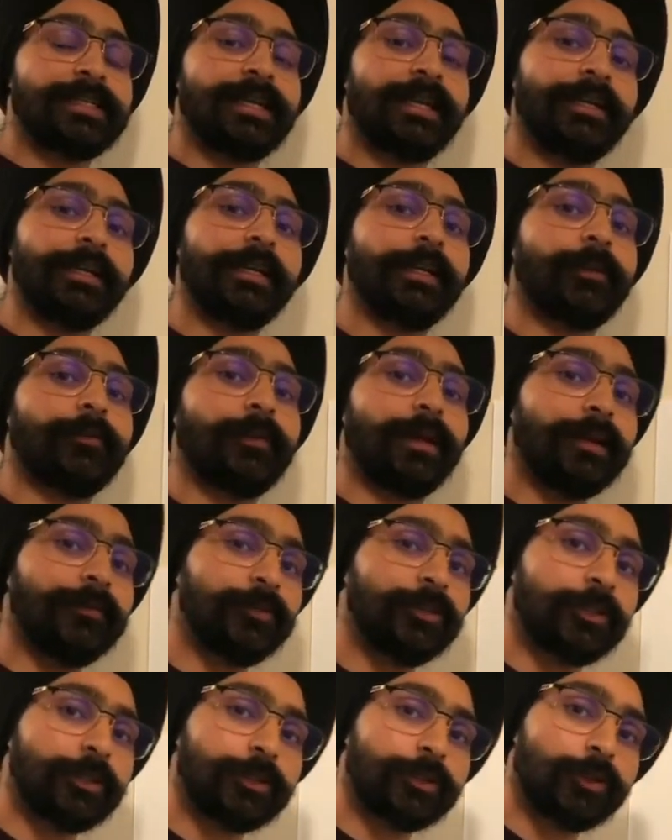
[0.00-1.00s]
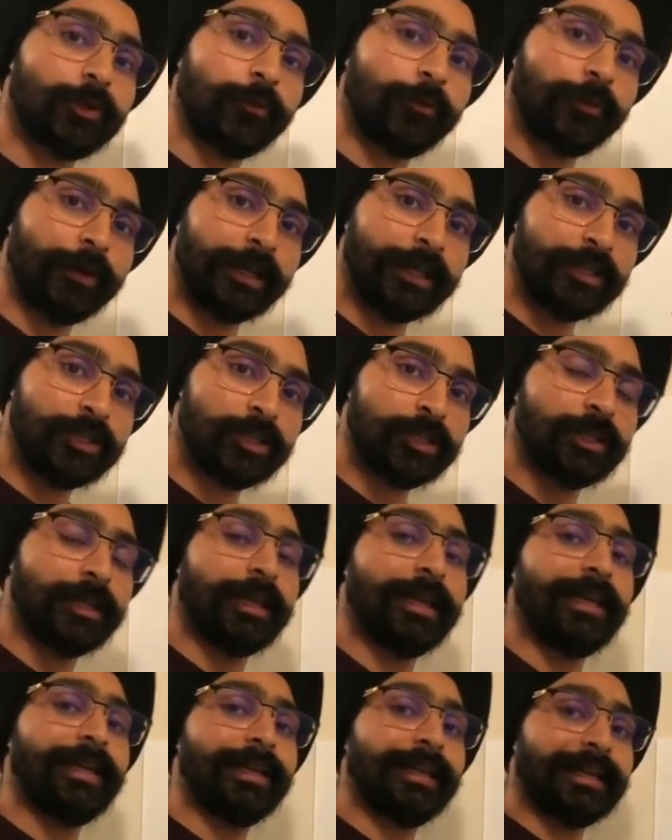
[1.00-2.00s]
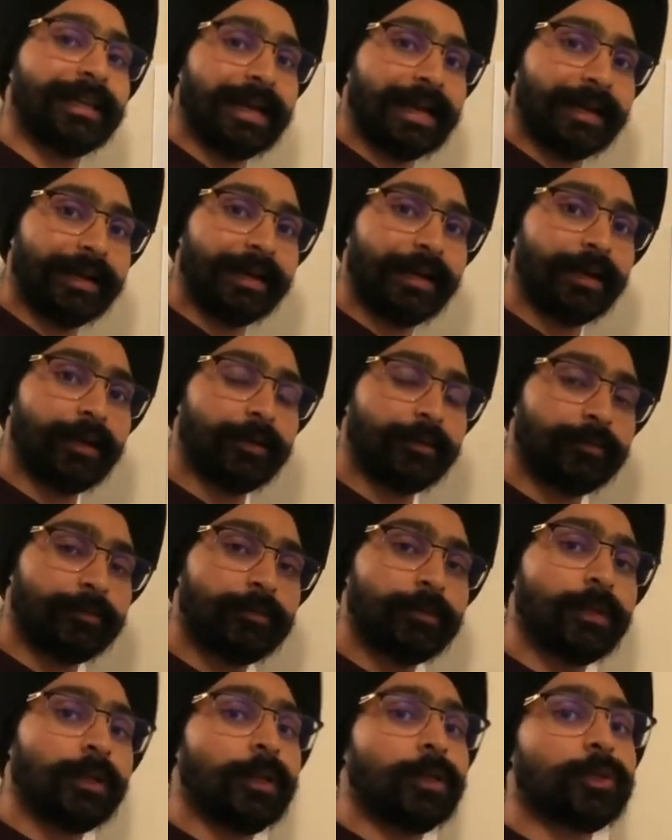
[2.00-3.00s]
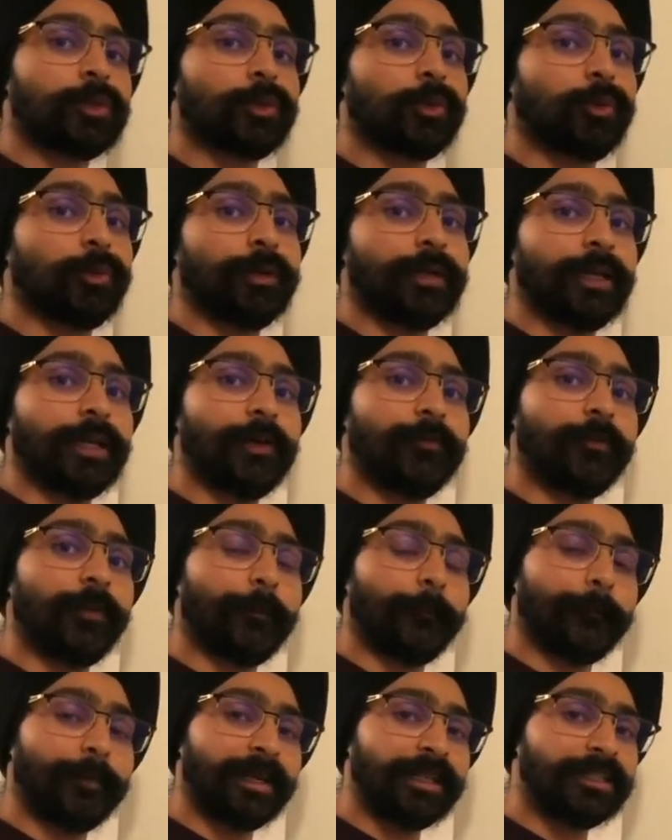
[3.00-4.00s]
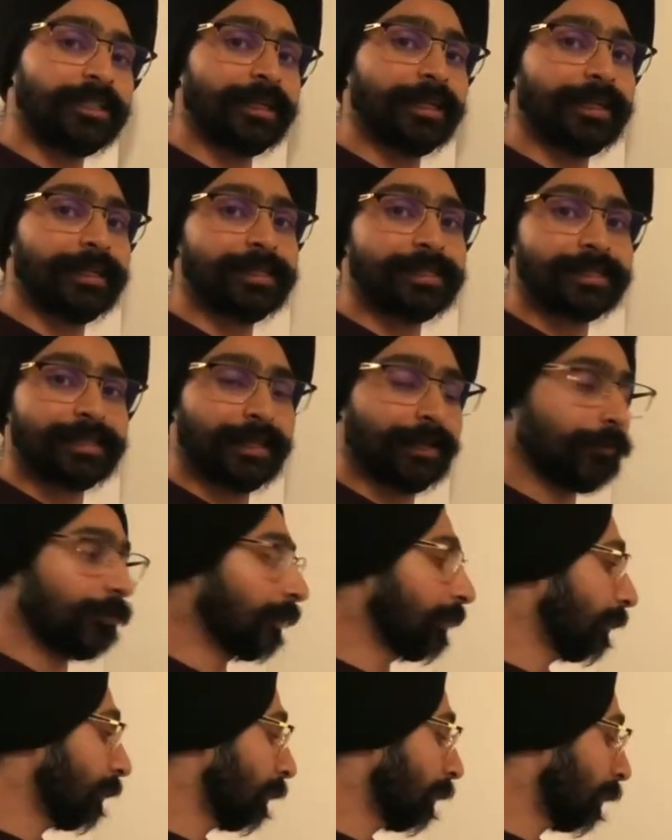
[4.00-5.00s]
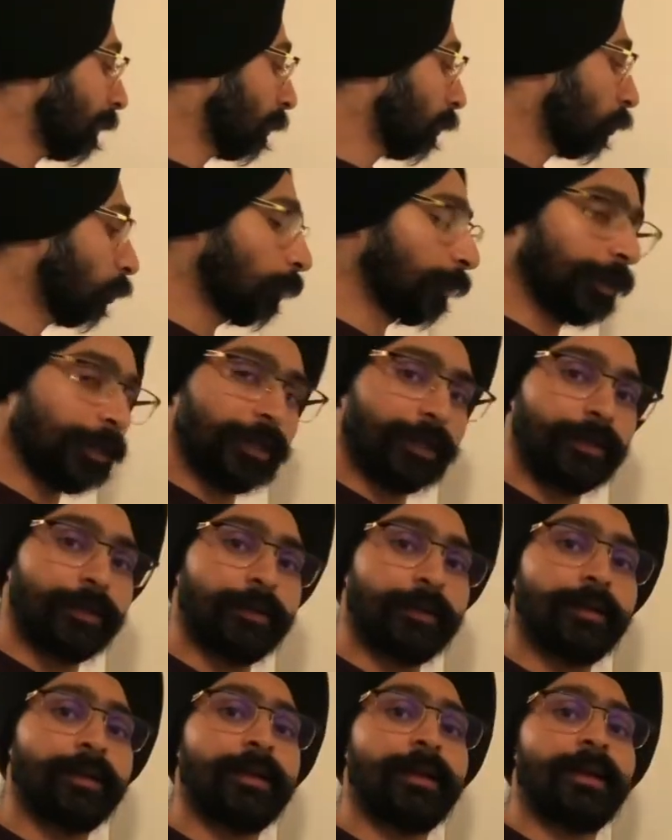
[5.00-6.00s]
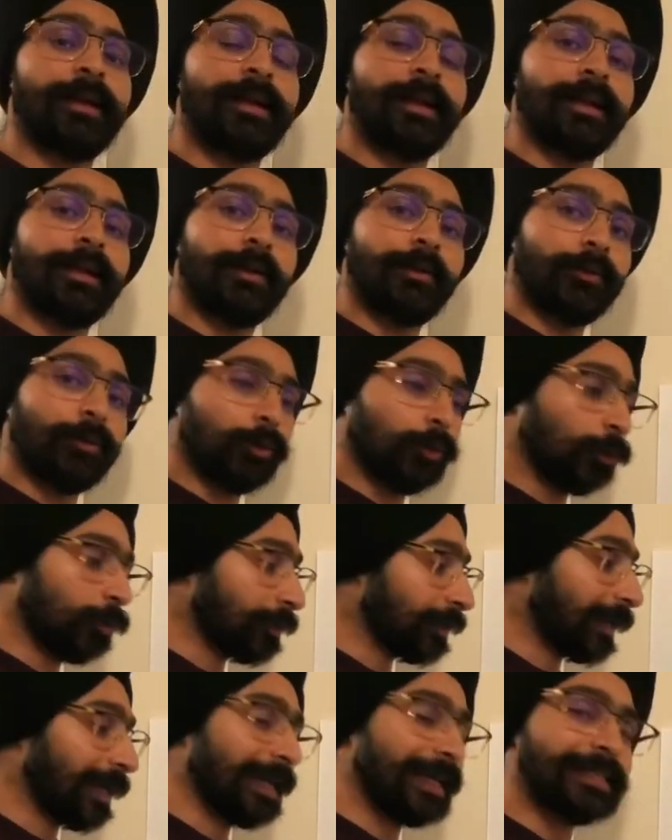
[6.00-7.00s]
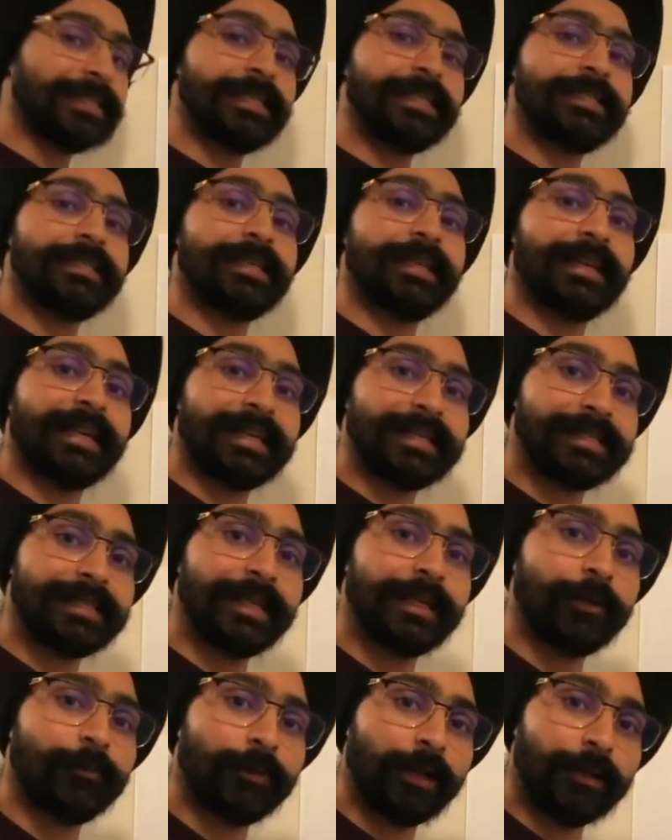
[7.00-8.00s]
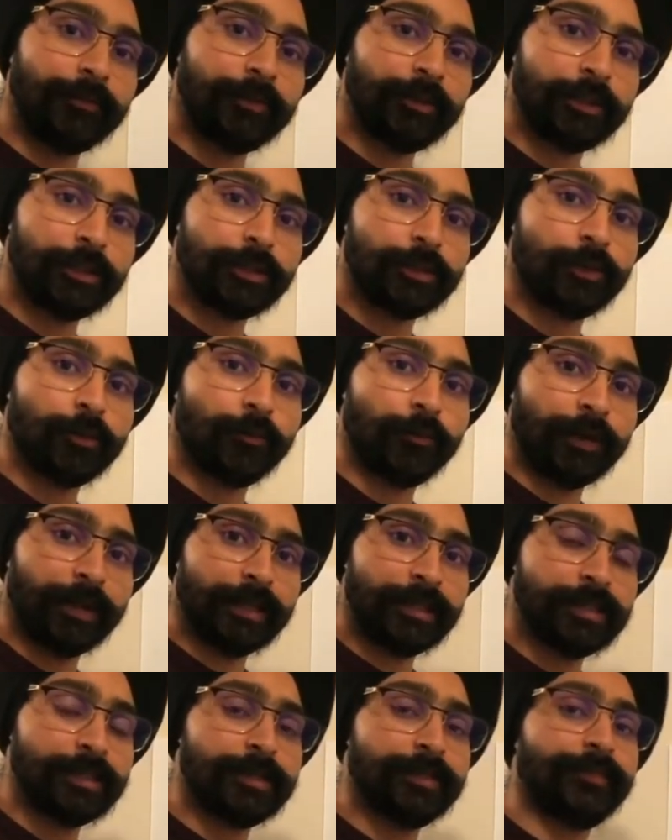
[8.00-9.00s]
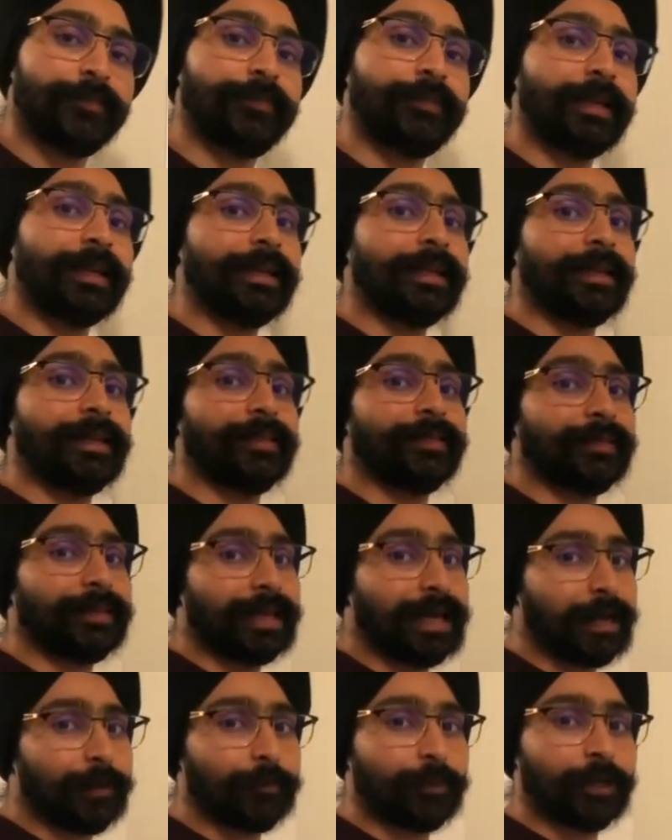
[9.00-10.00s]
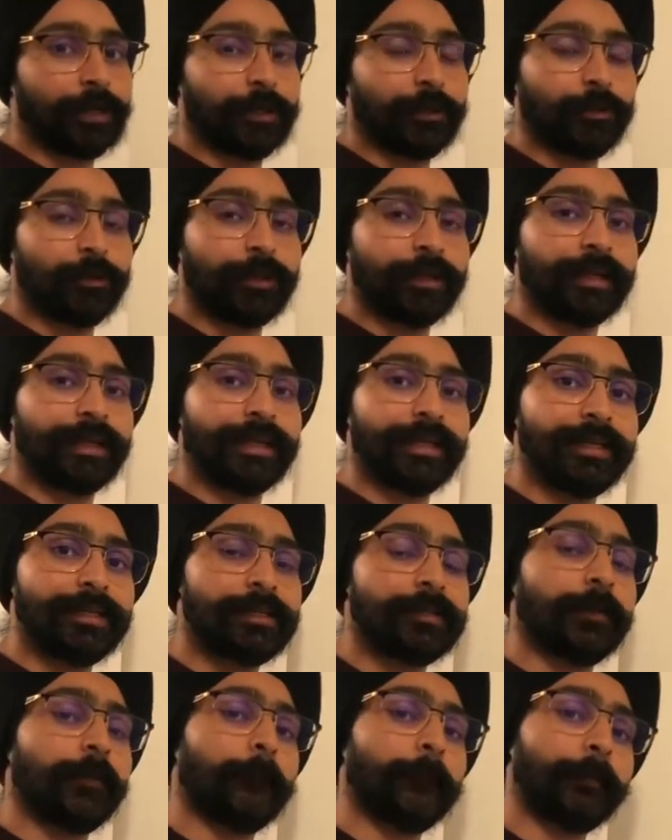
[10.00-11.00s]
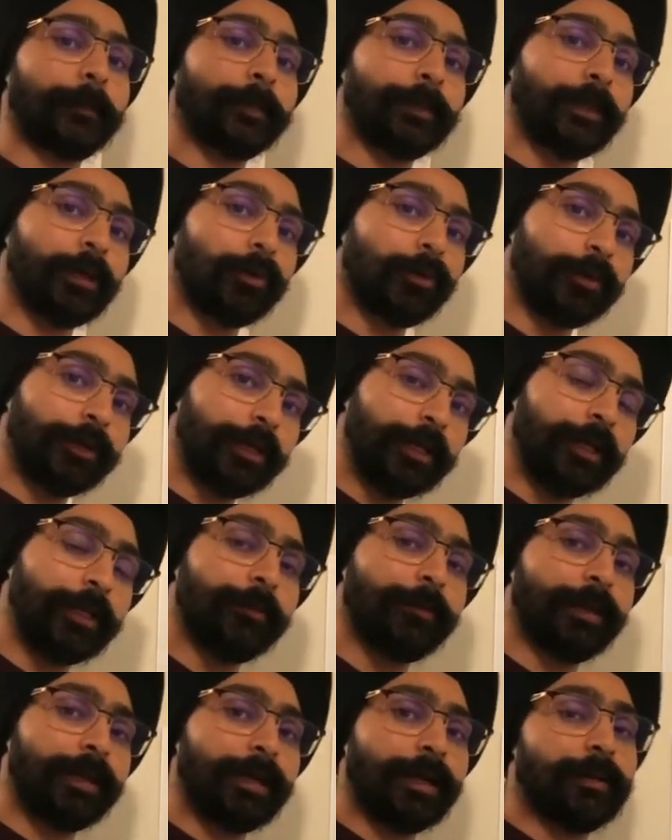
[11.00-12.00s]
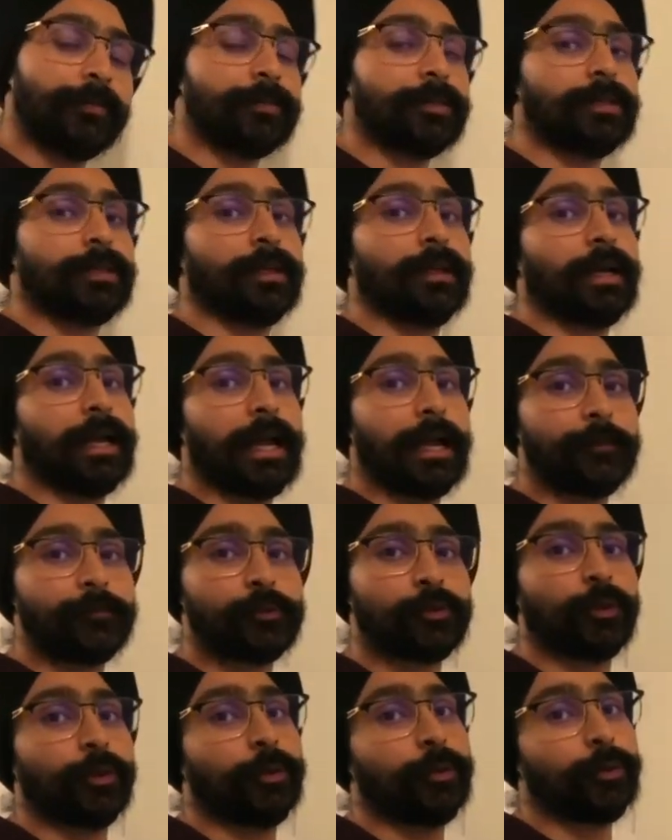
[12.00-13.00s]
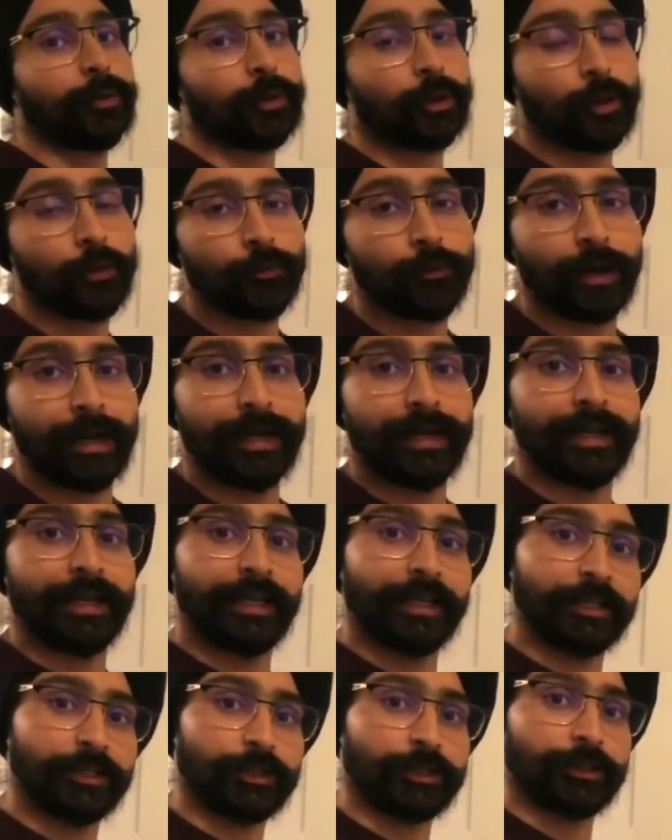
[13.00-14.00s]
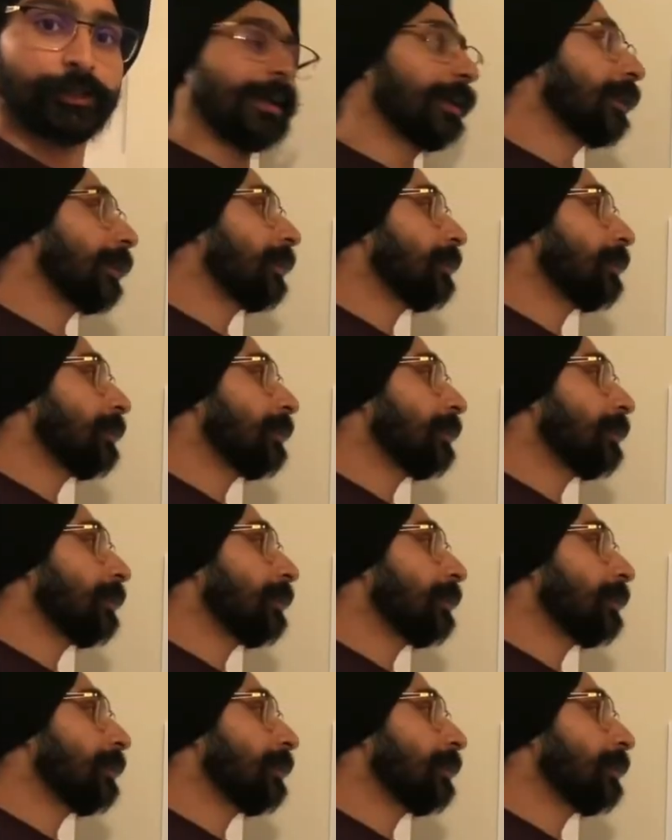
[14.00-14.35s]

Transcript: under 12 years of age in Canada. So if a patient is given codeine whose age is less than 12 years of age, then in that particular case, the codeine becomes absolute contraindication. Here are